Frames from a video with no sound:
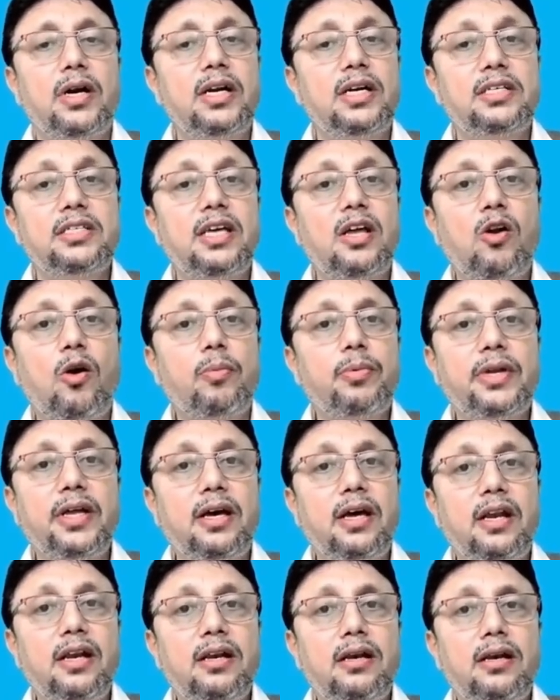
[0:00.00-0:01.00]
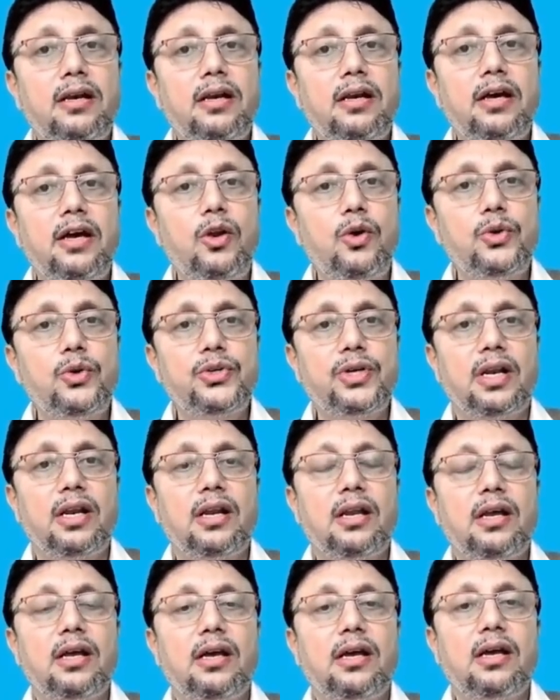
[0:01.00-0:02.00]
But it's an optical illusion,